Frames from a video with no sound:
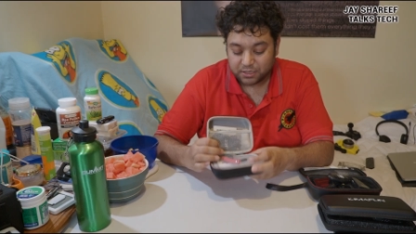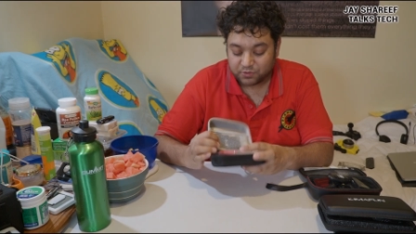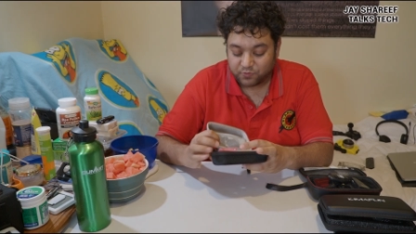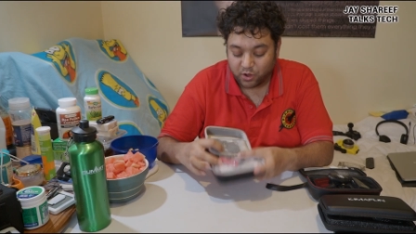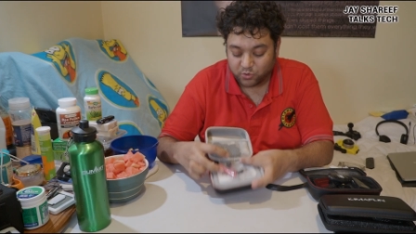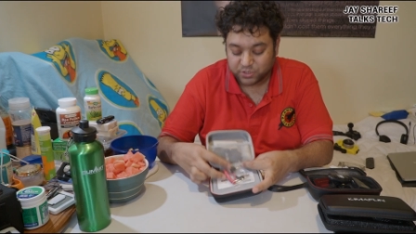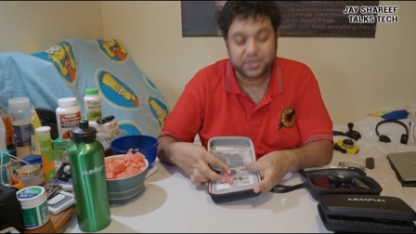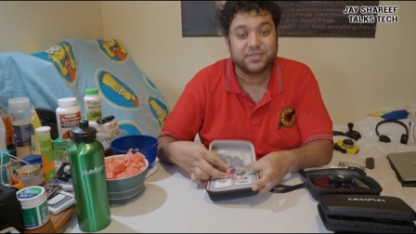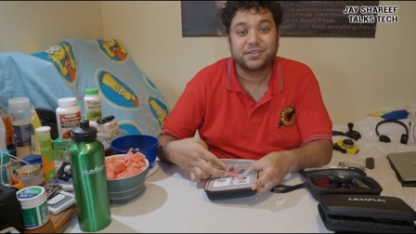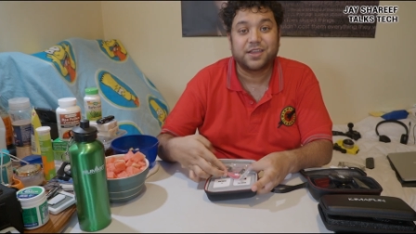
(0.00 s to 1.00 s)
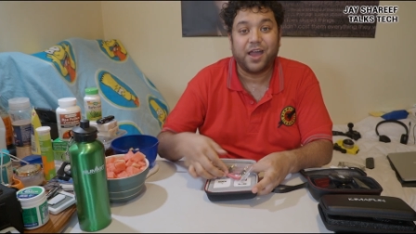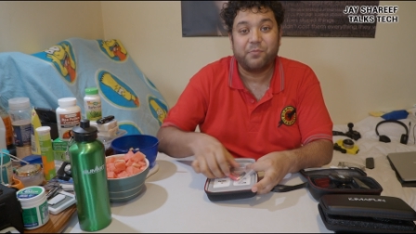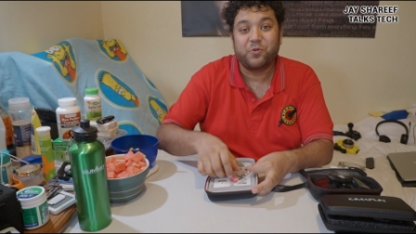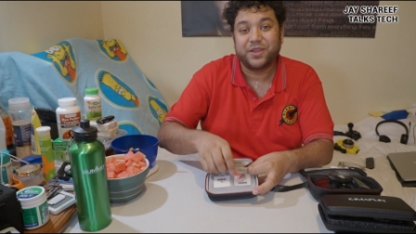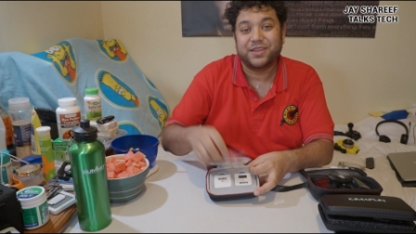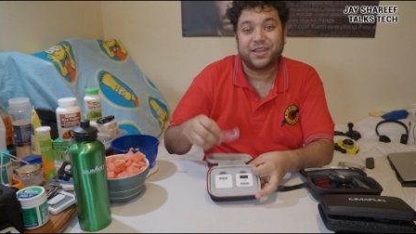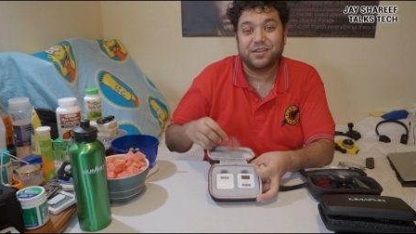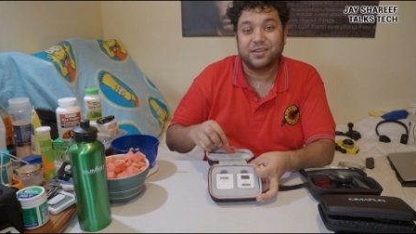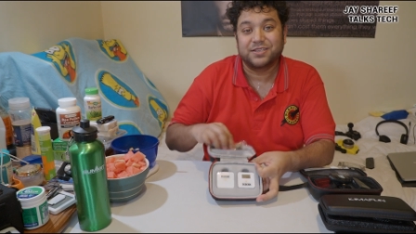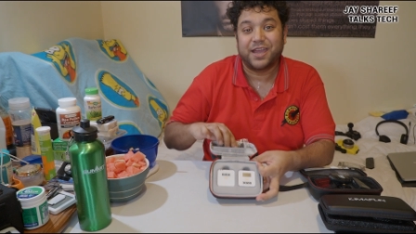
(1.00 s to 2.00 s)
the RØDE doesn't come with a
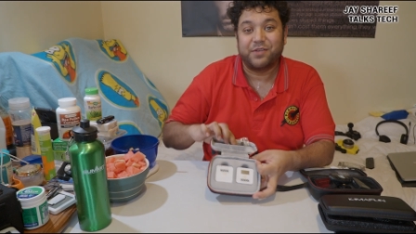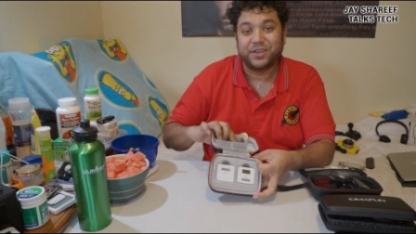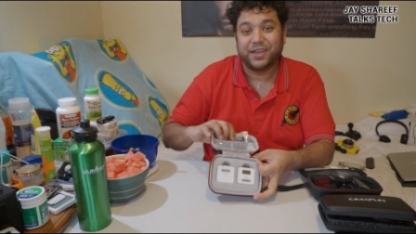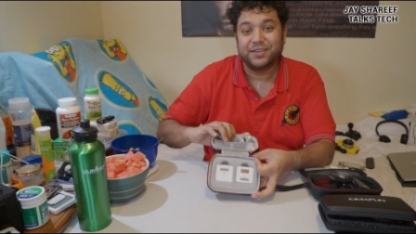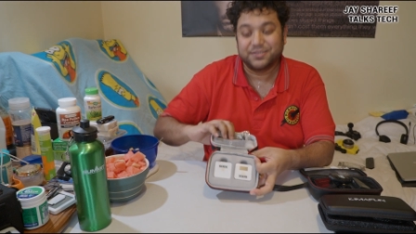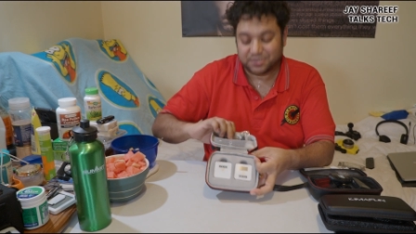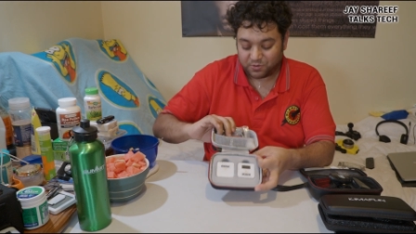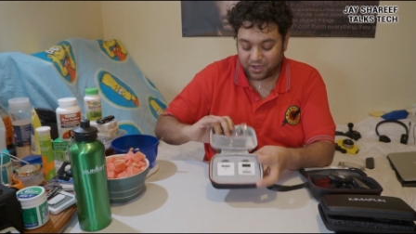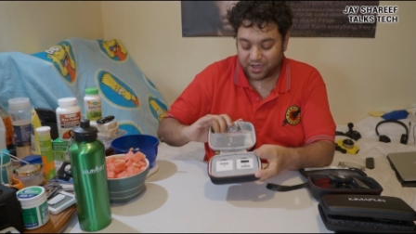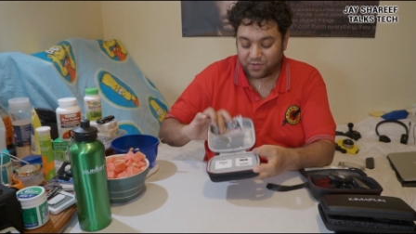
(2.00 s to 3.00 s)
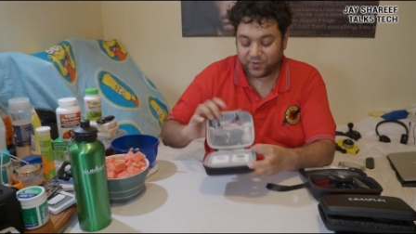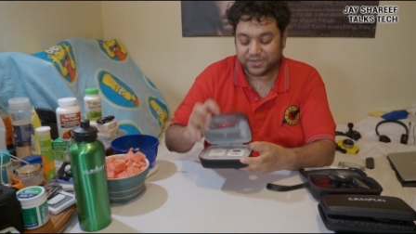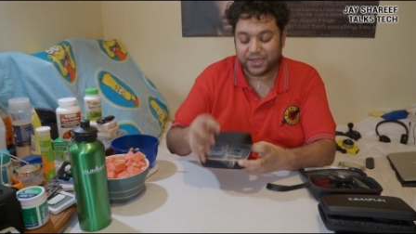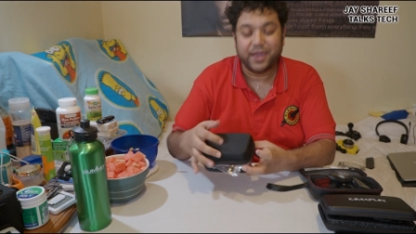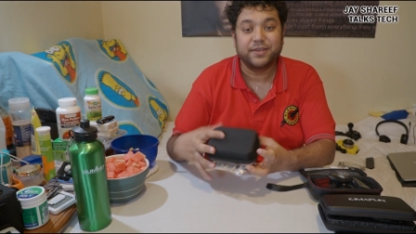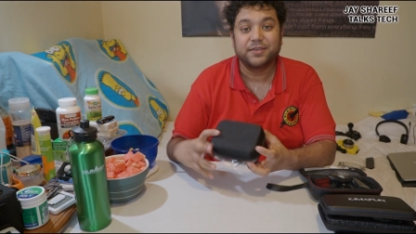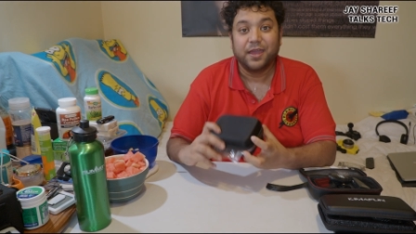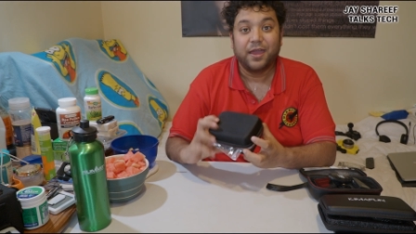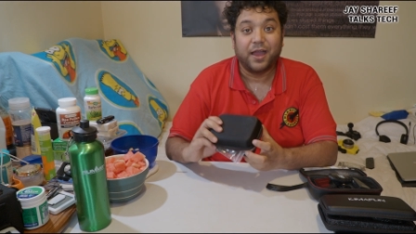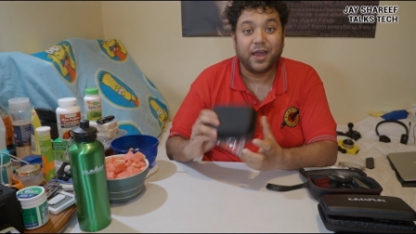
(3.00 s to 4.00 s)
nice carry case, so I went ahead
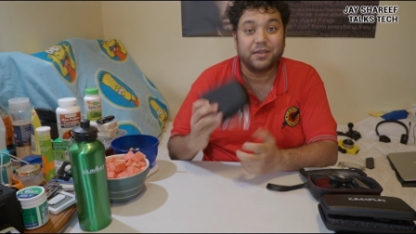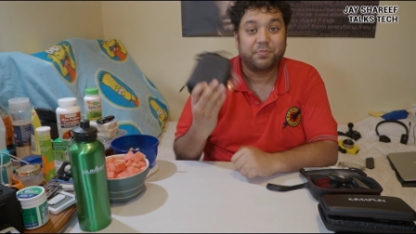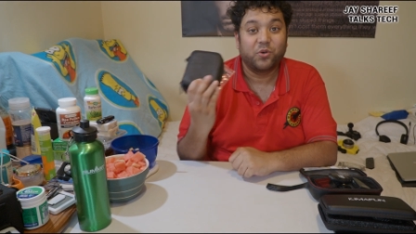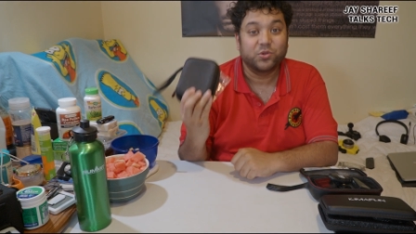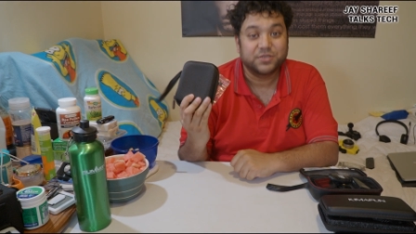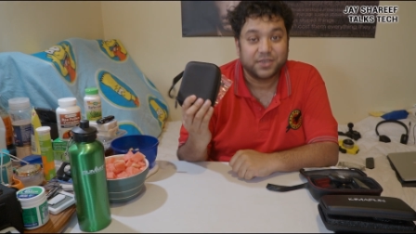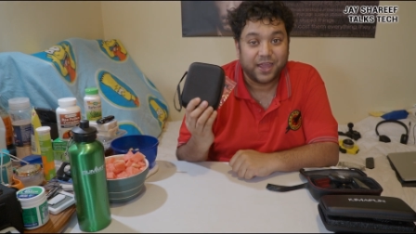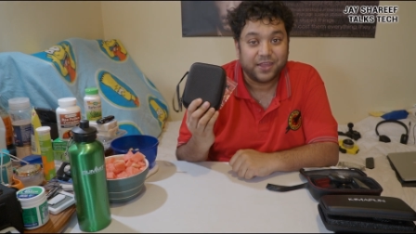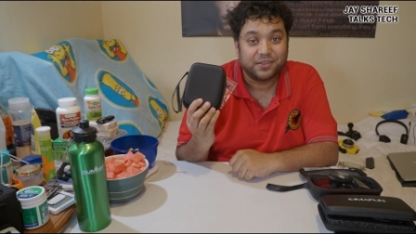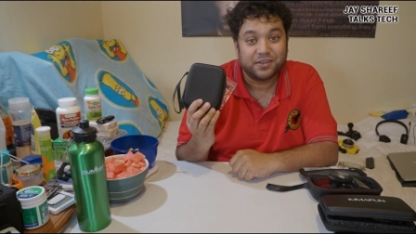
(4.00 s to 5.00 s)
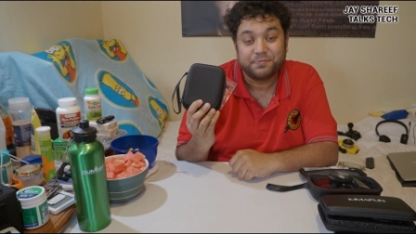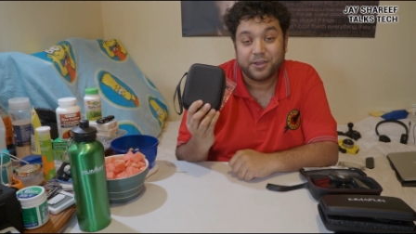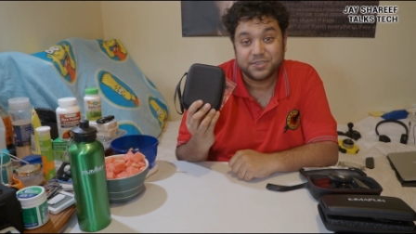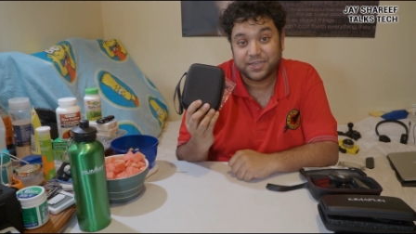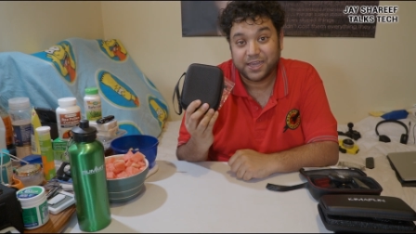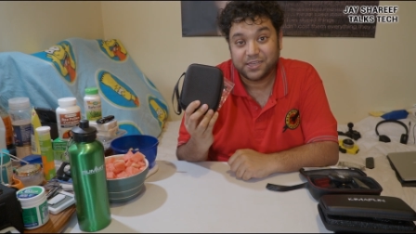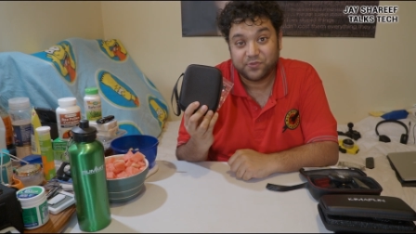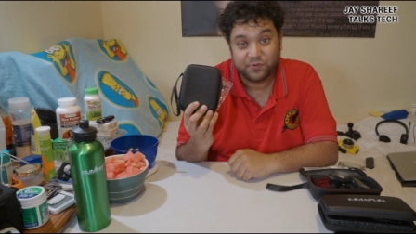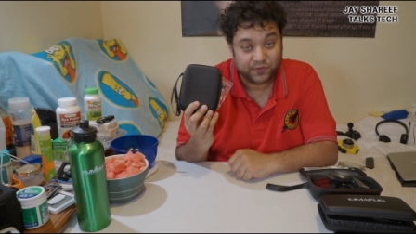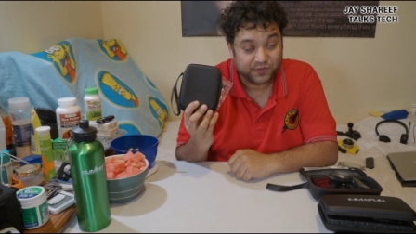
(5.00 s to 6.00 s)
and bought a third-party case
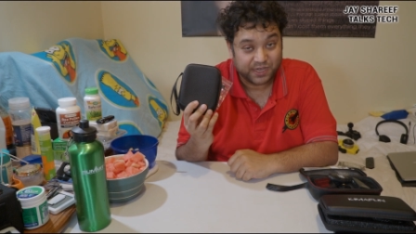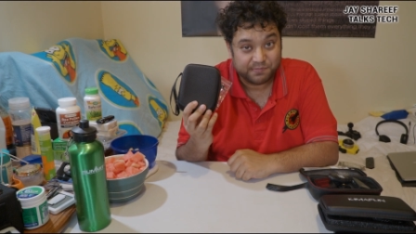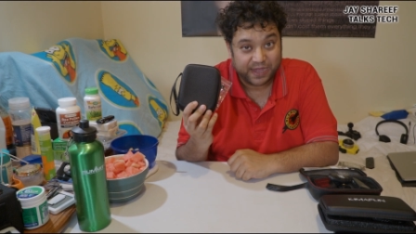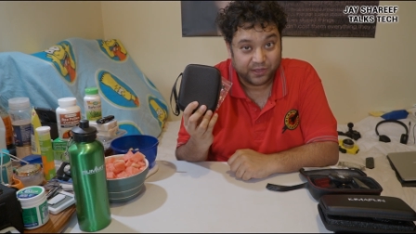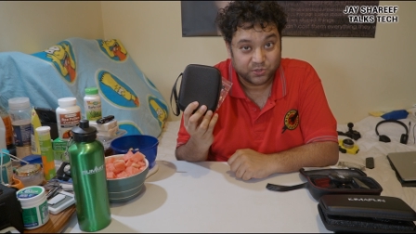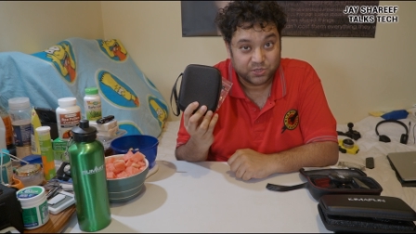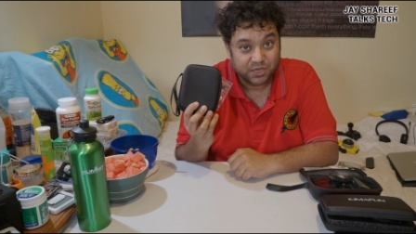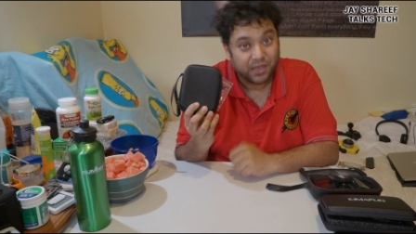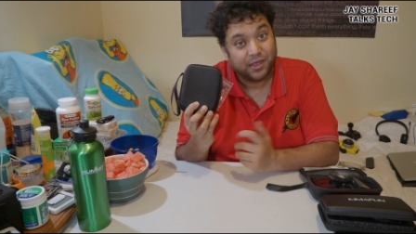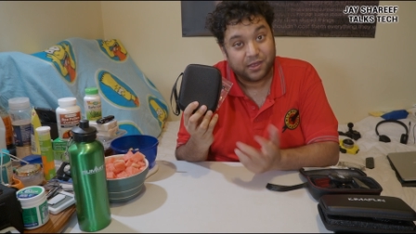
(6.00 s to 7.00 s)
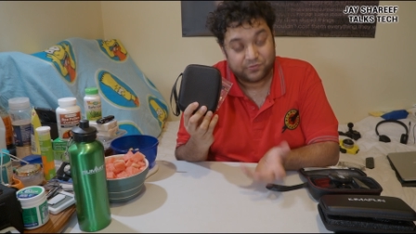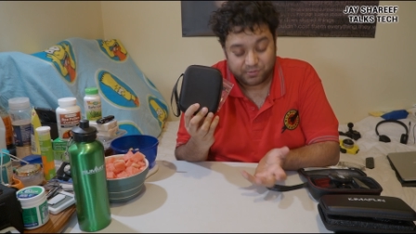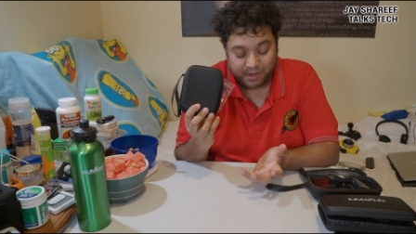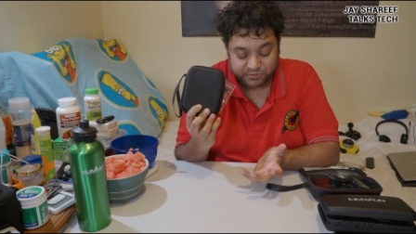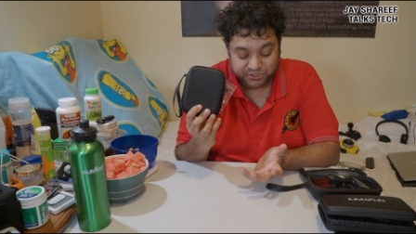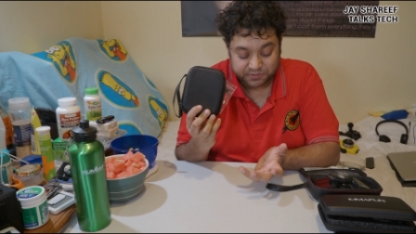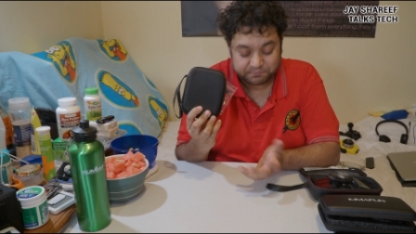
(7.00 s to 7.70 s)
for £15 from Amazon.